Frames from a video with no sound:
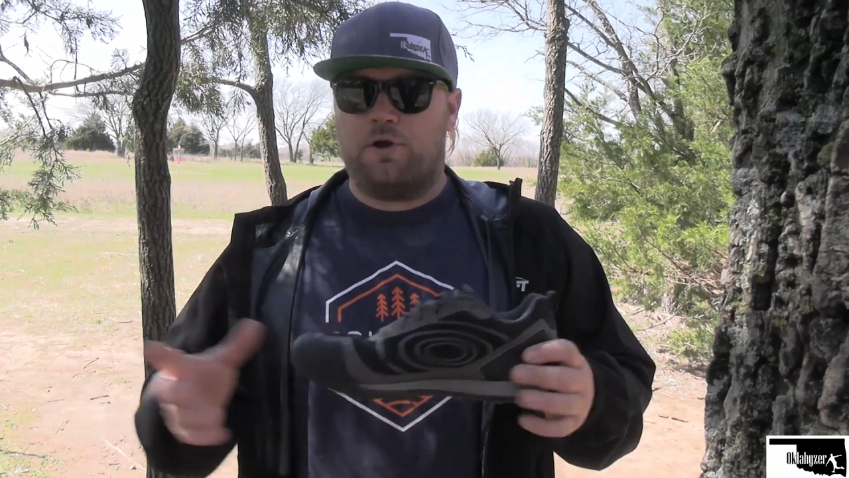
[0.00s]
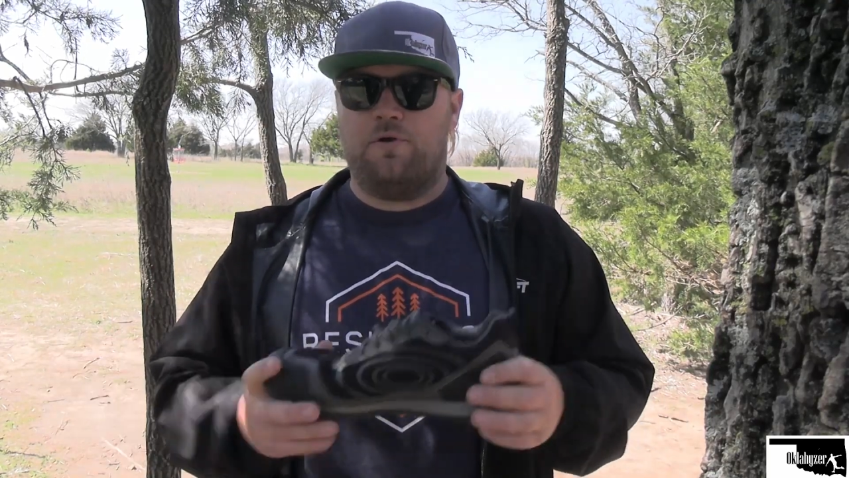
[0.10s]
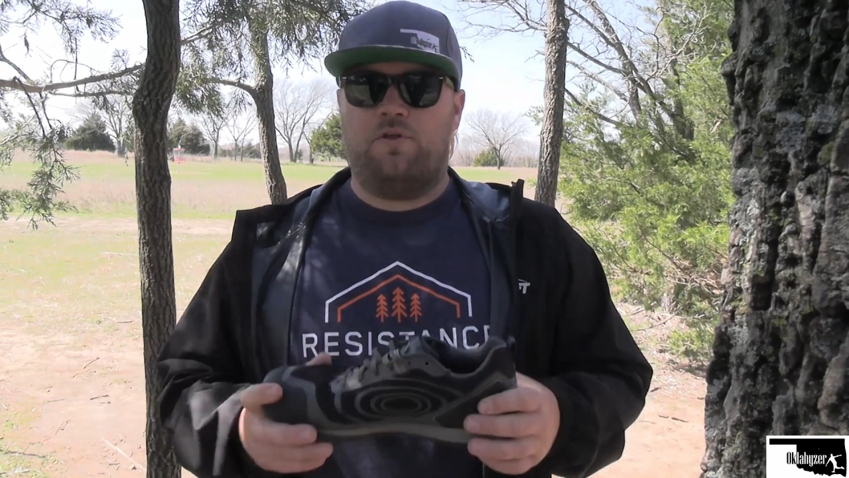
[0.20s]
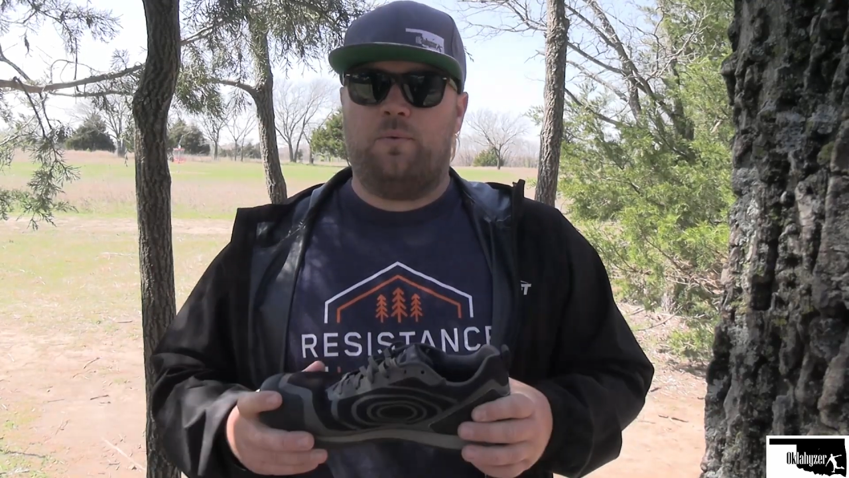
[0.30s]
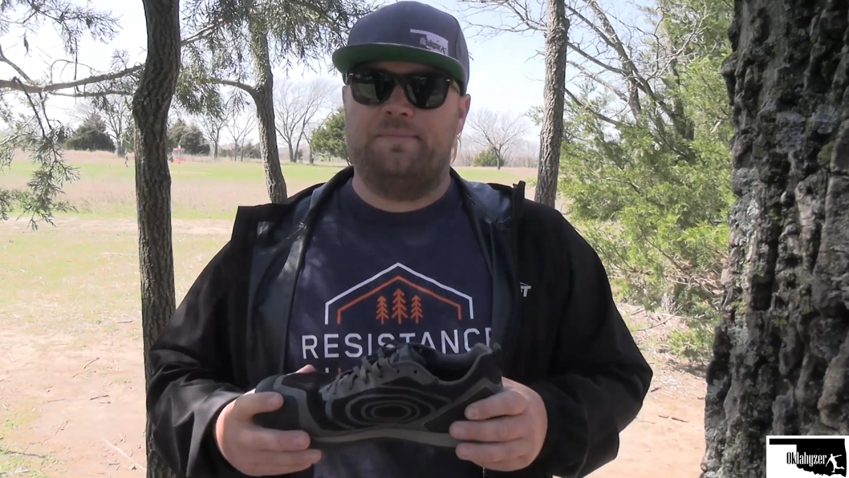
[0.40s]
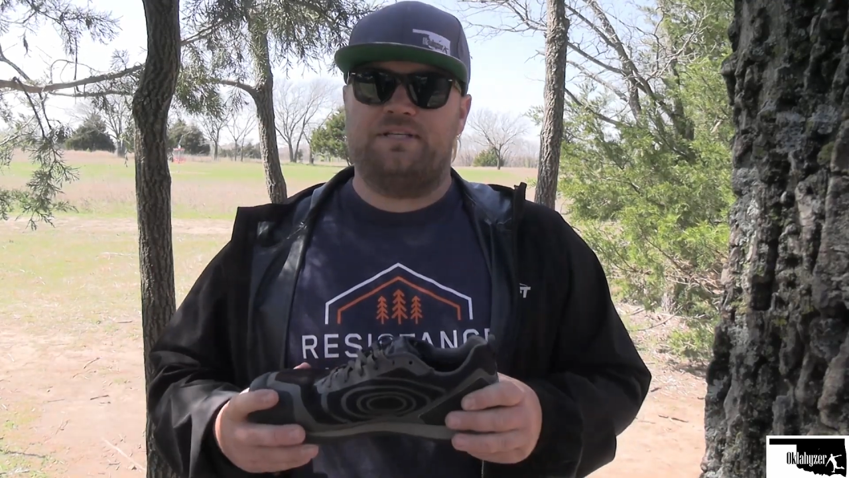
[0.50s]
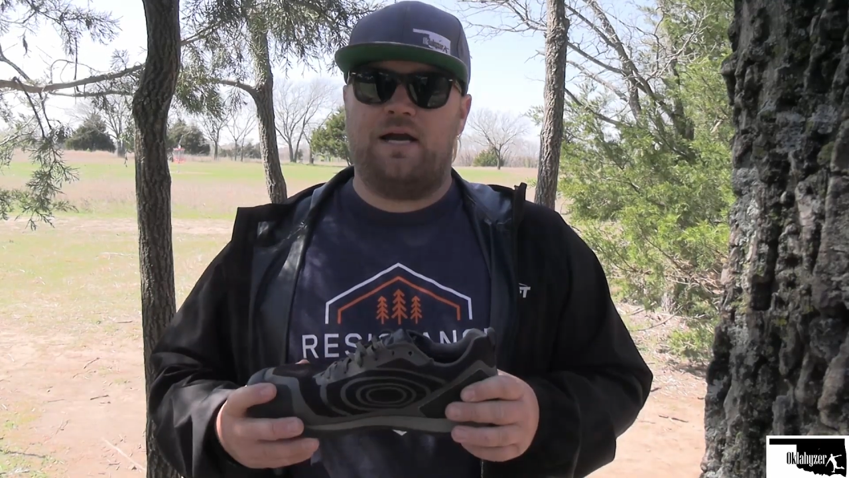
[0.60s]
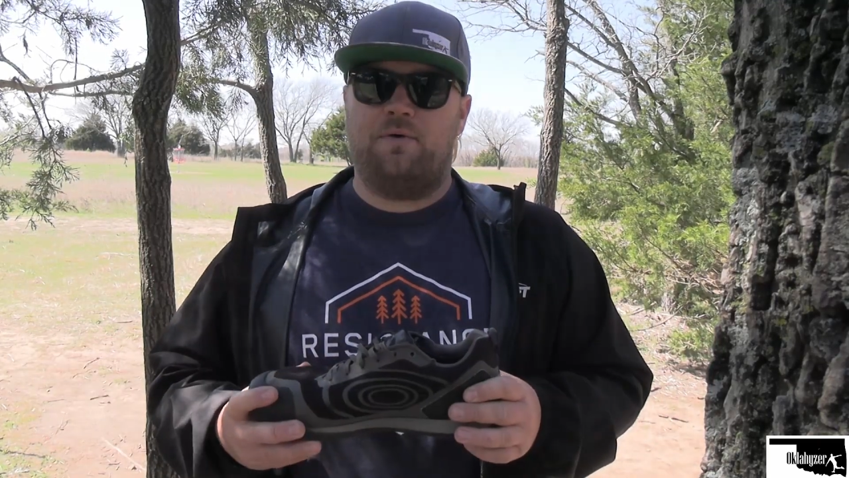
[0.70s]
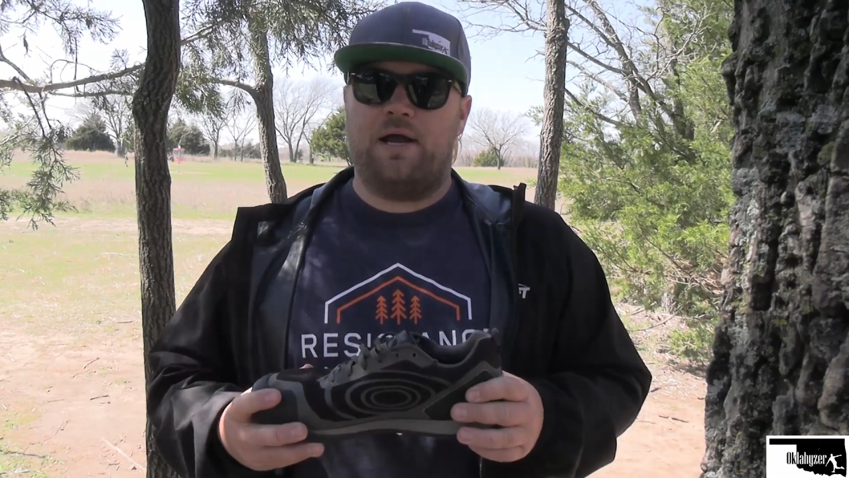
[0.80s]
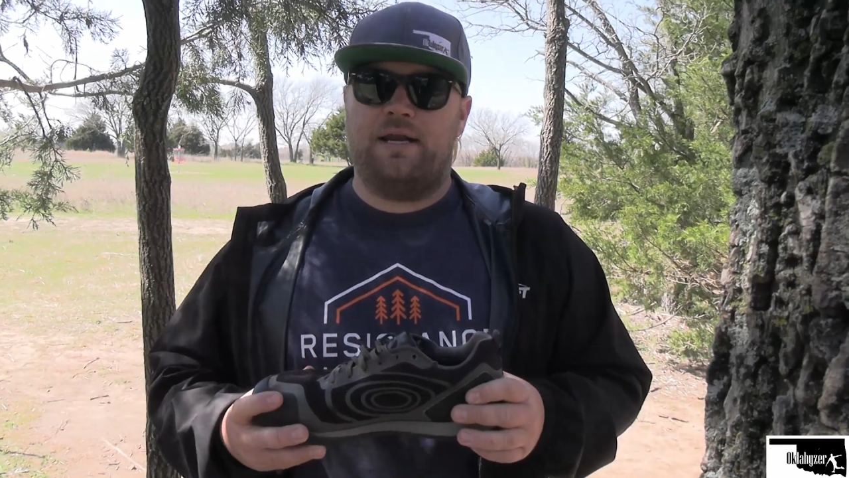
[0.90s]
go to the
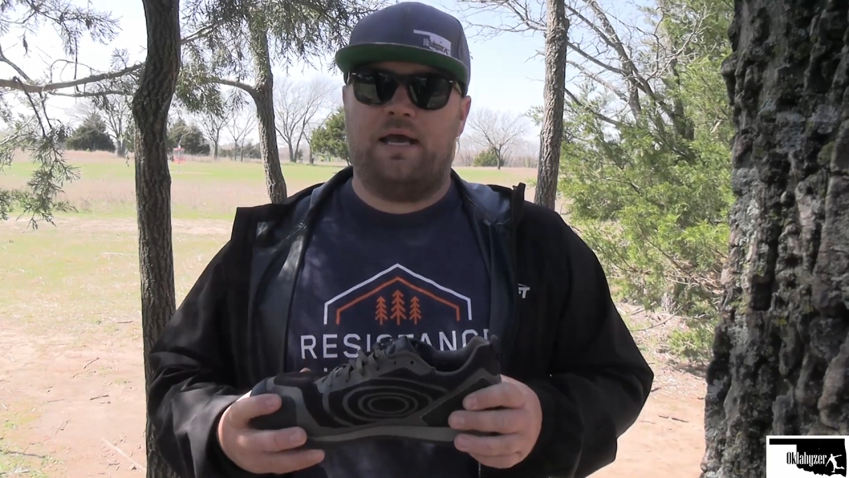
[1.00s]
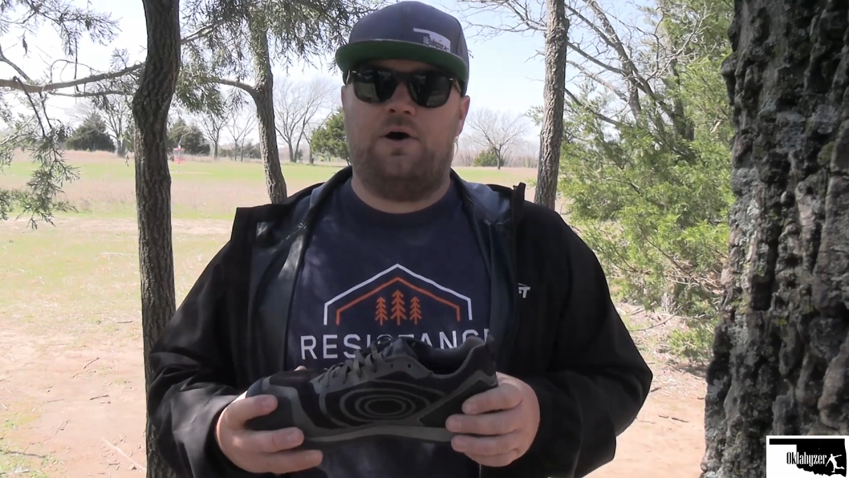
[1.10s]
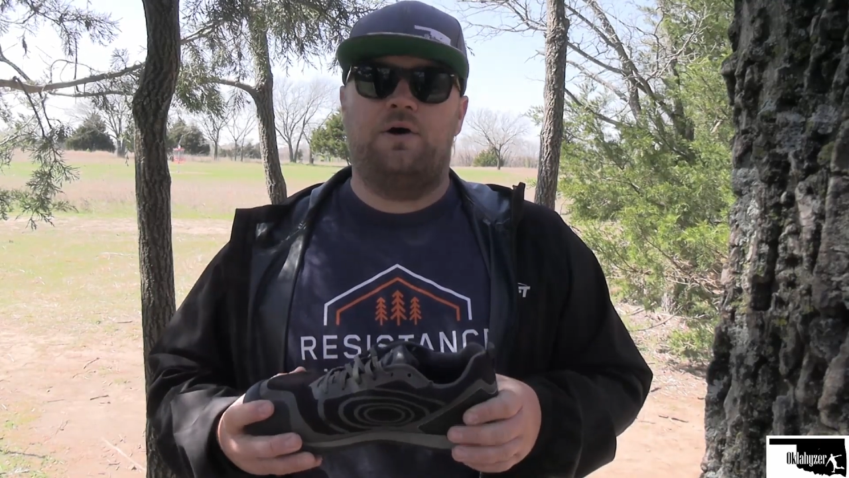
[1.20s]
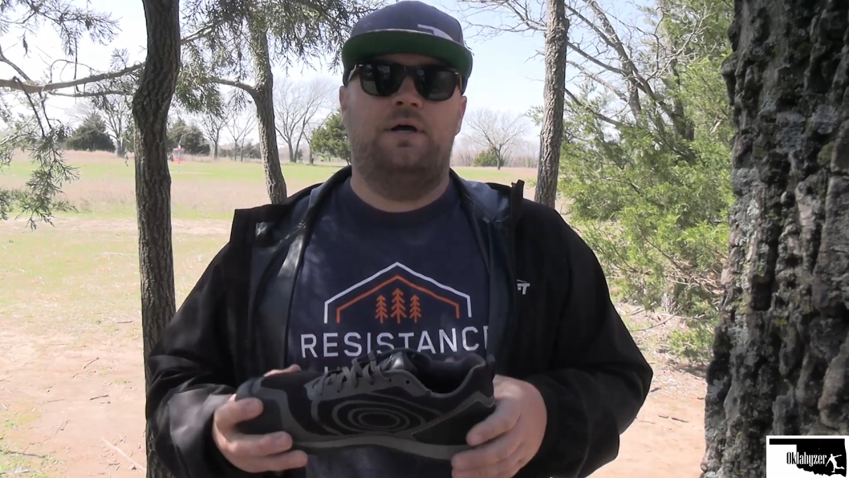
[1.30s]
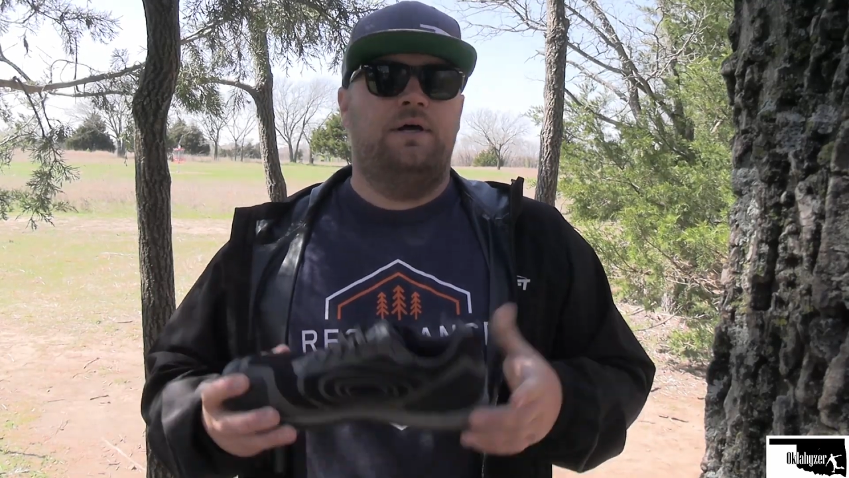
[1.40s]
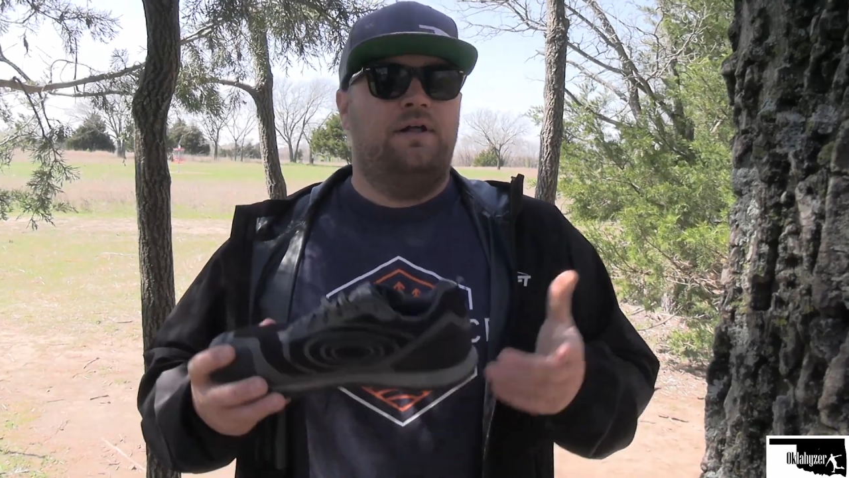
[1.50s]
website right now,